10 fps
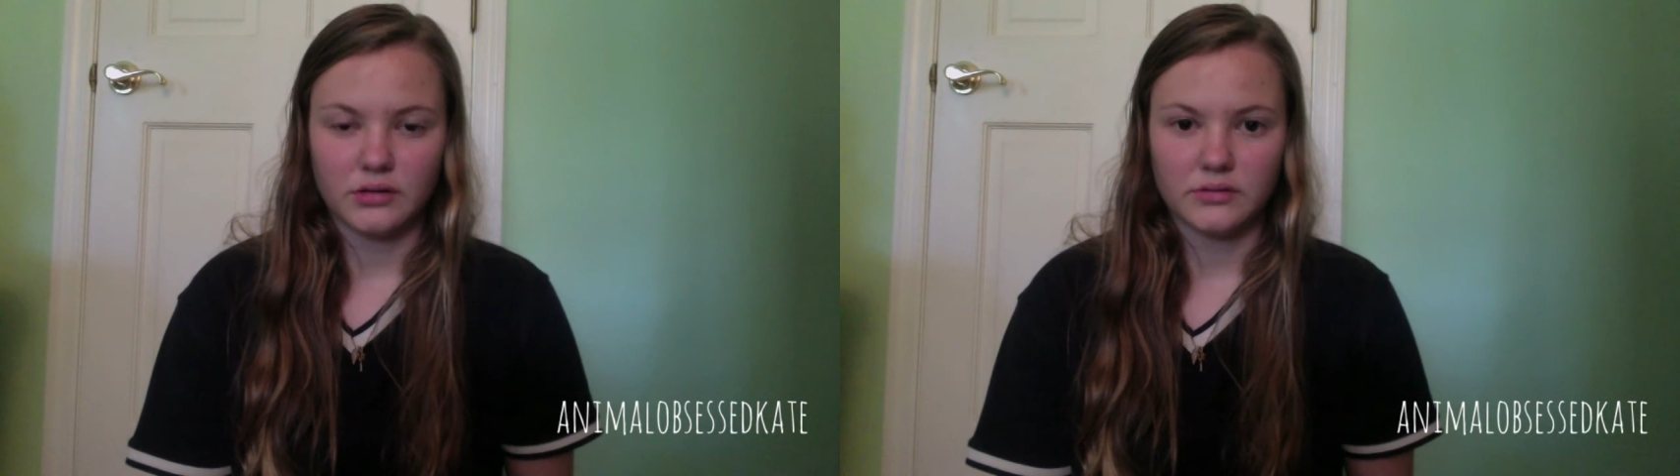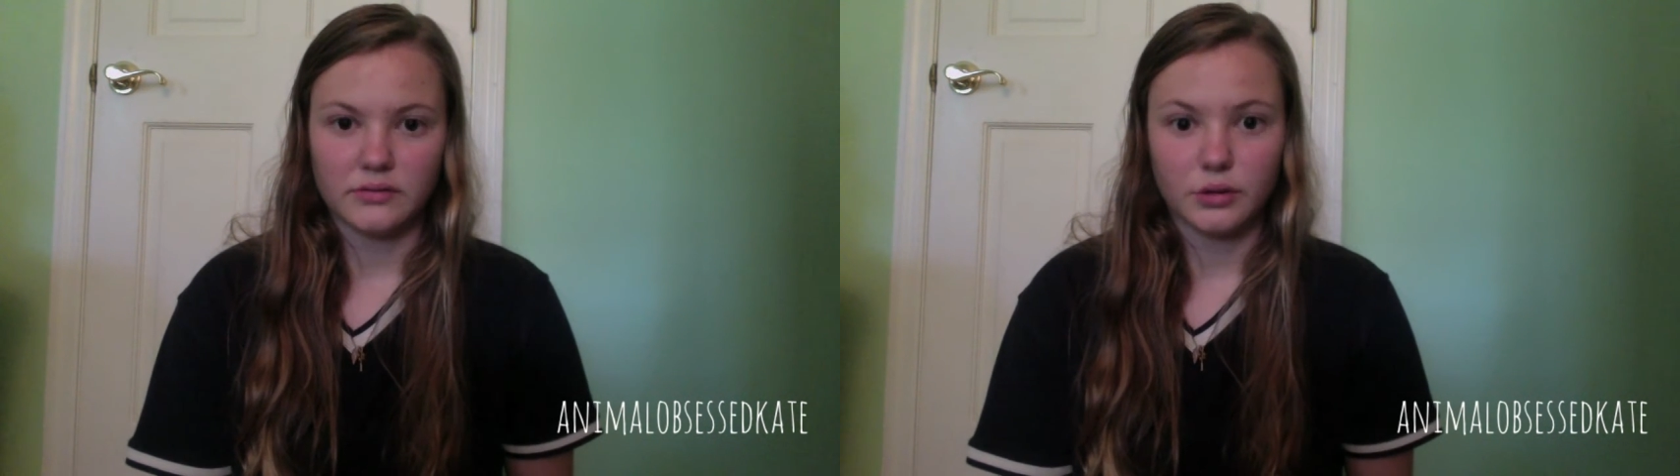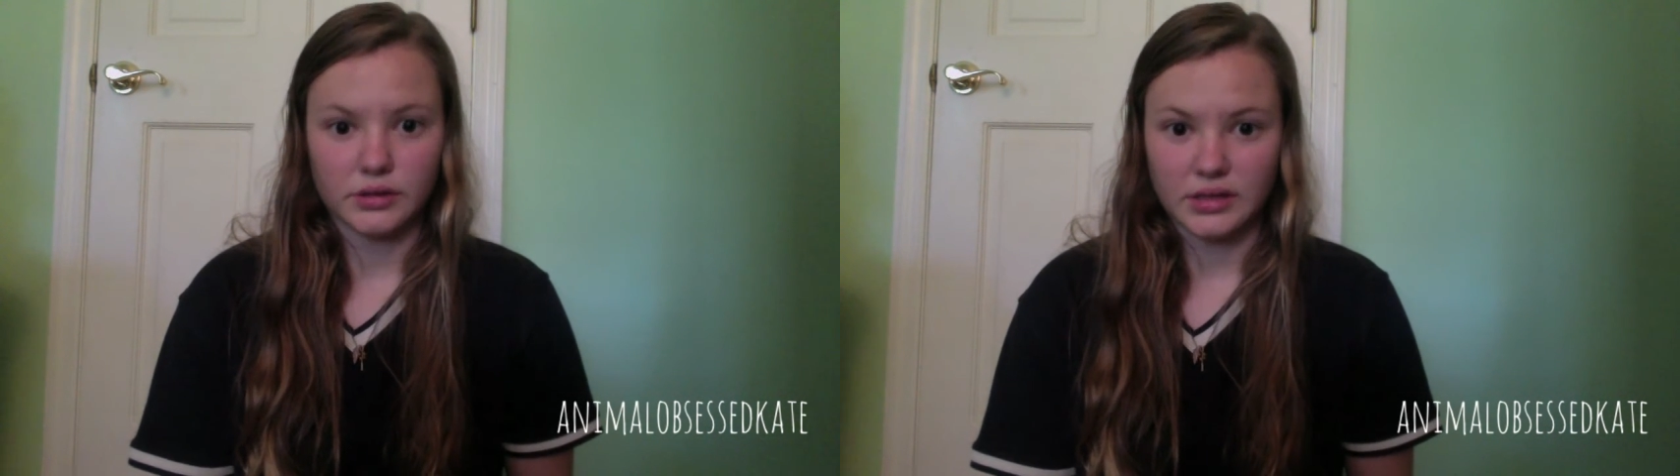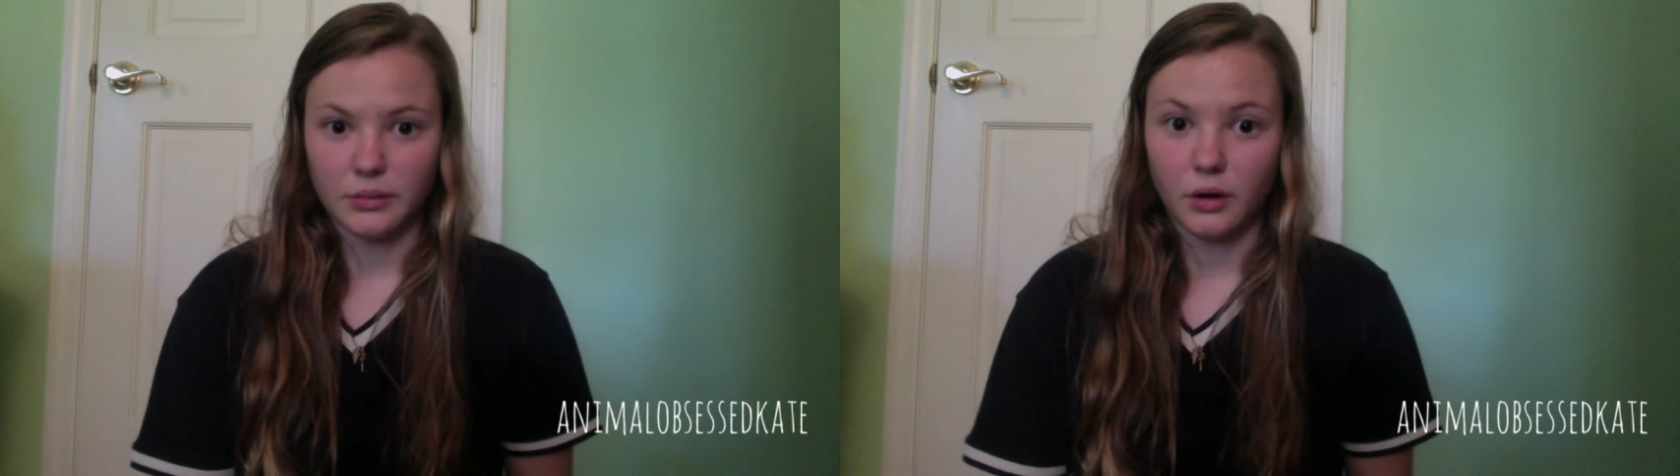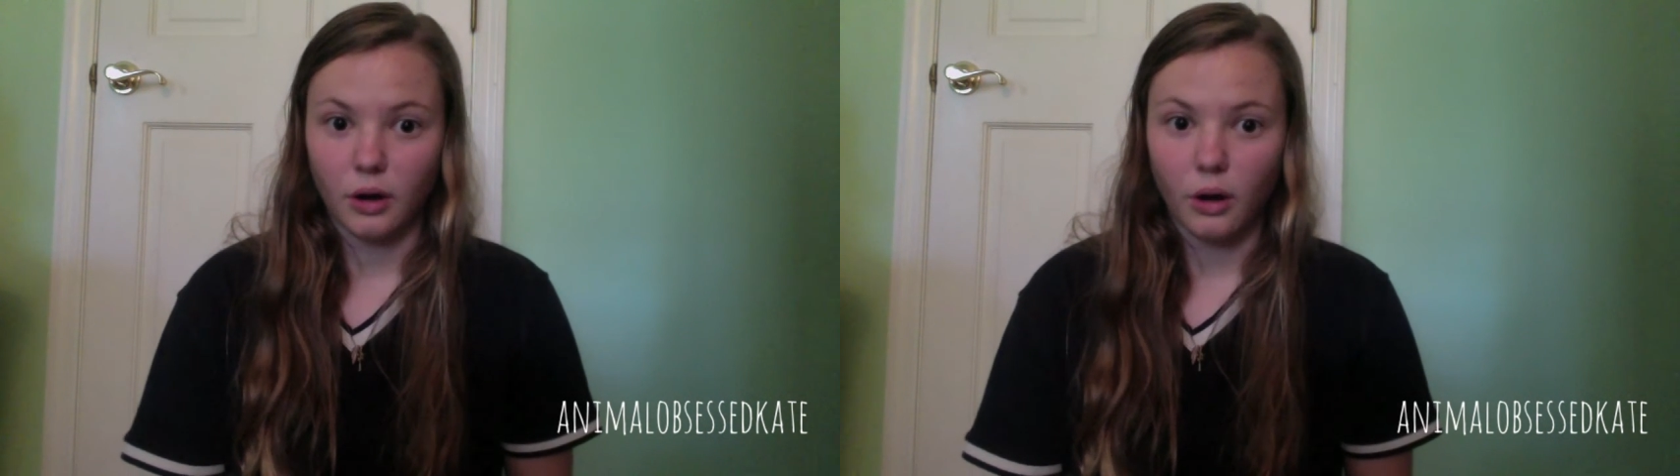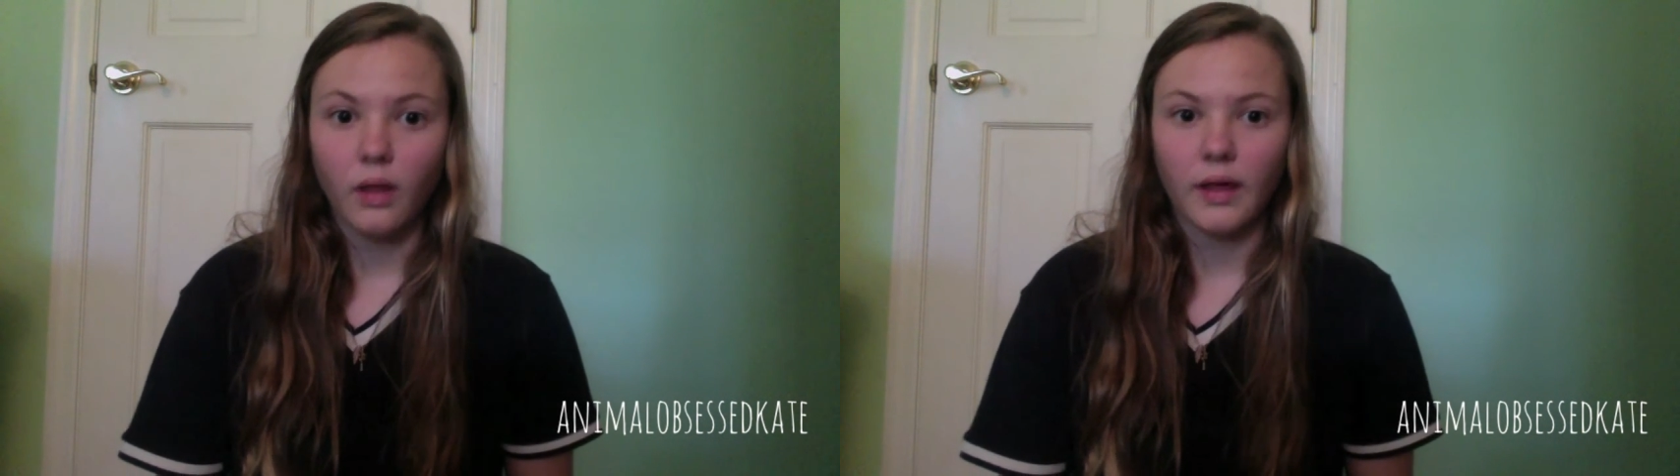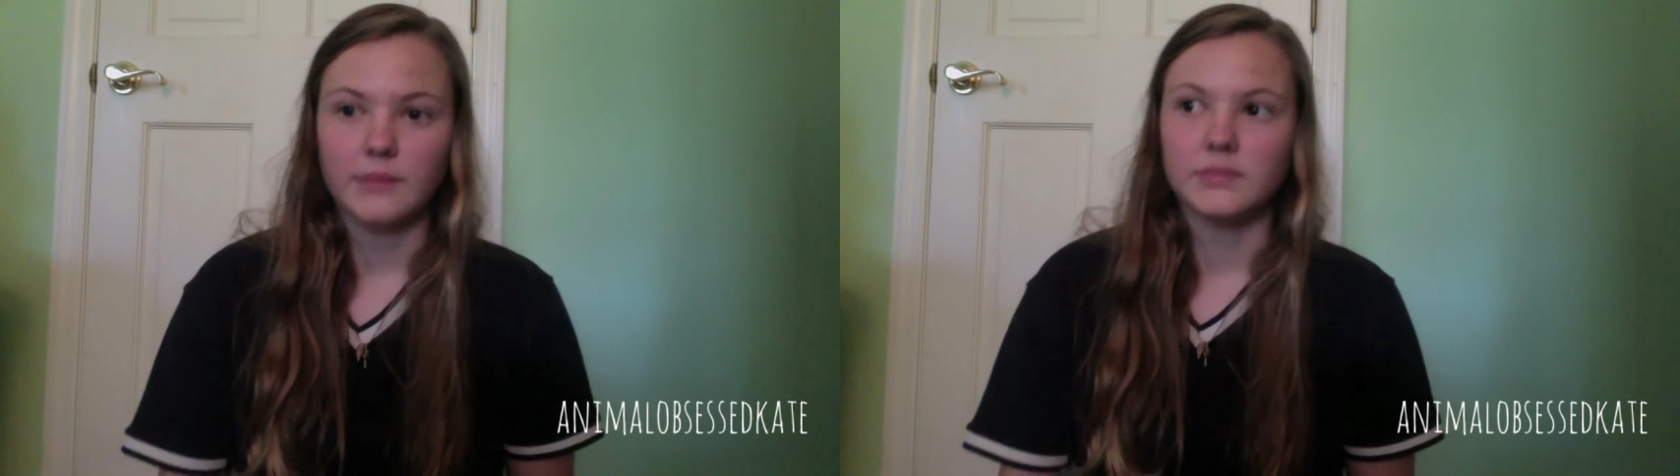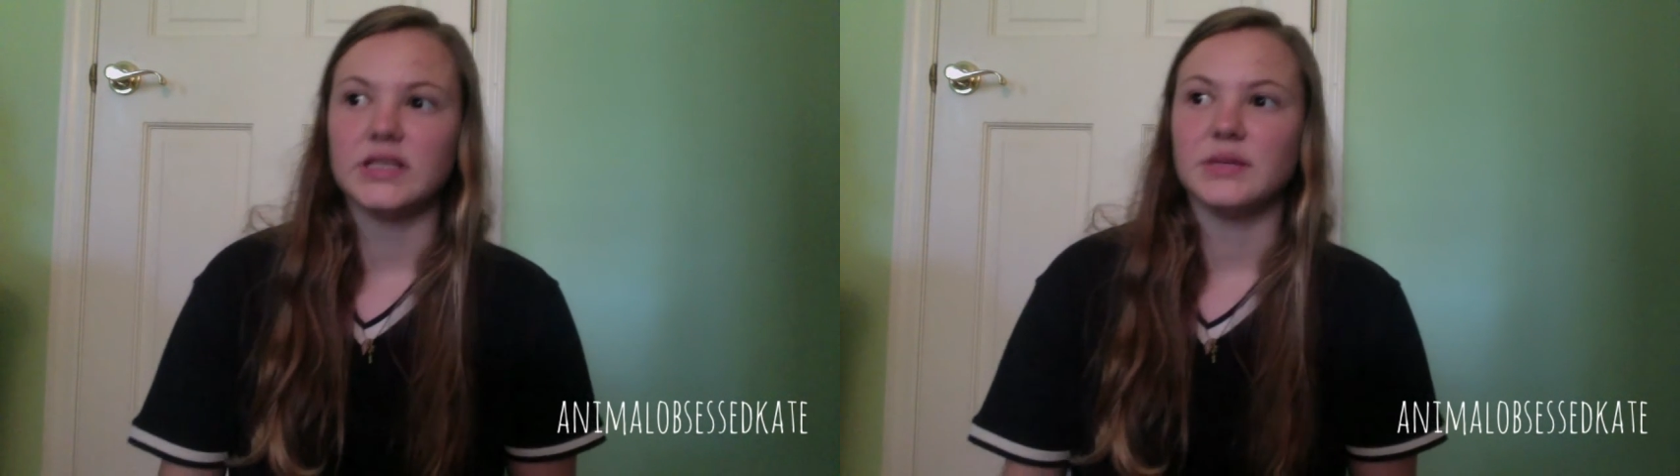Of course, they were all
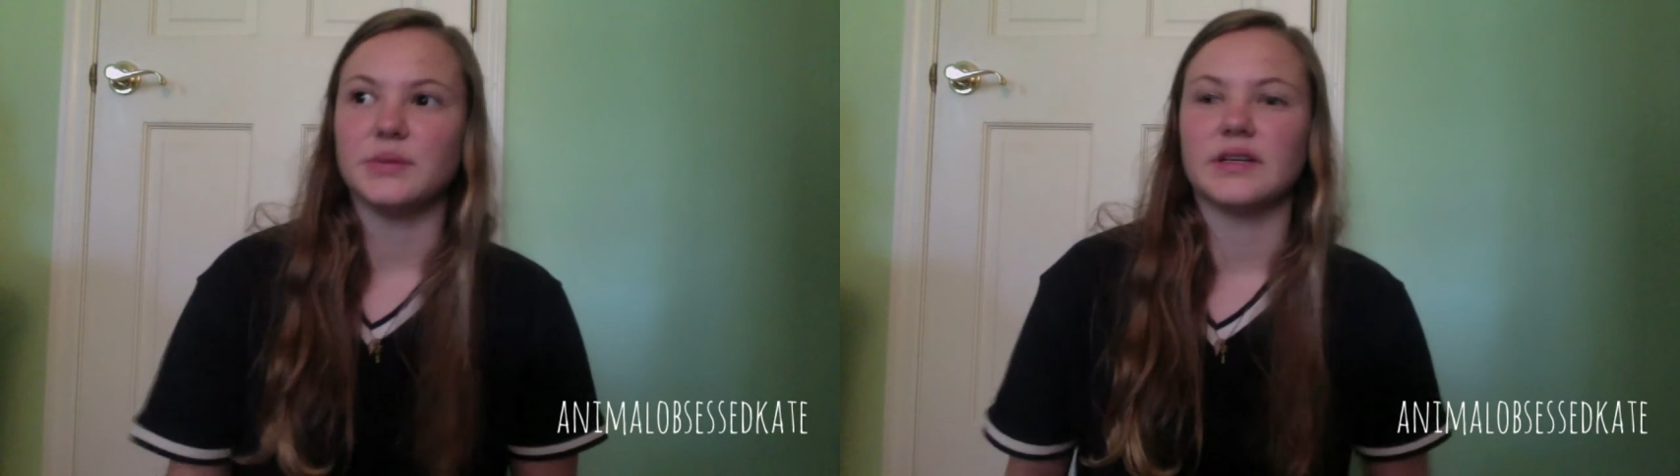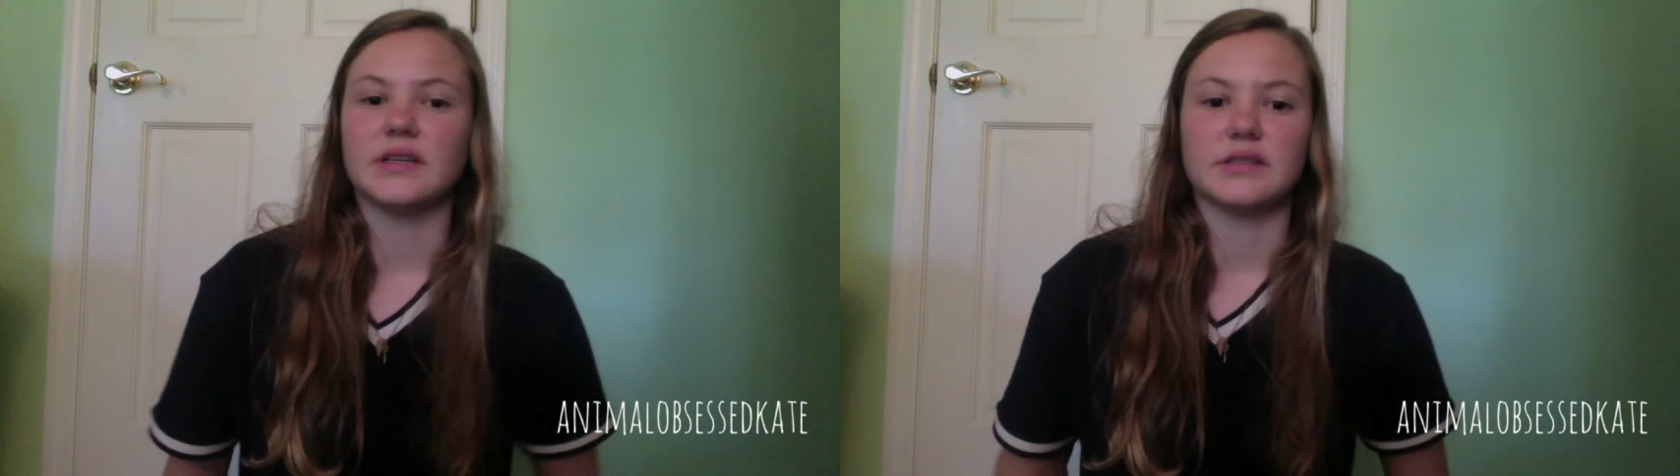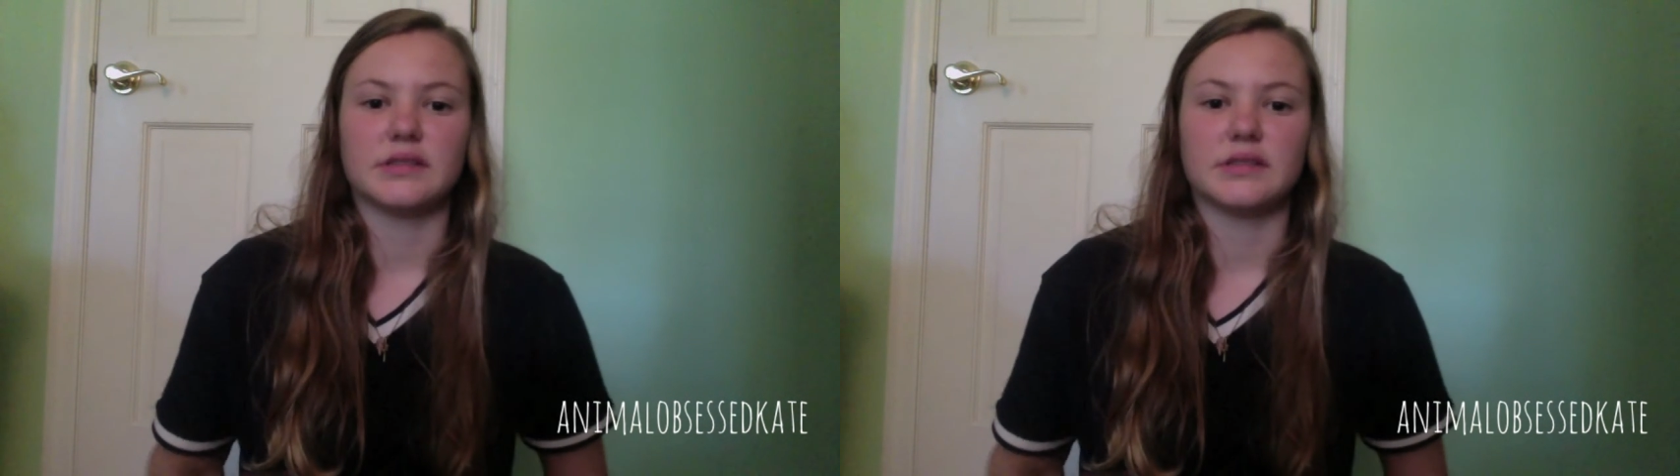empty because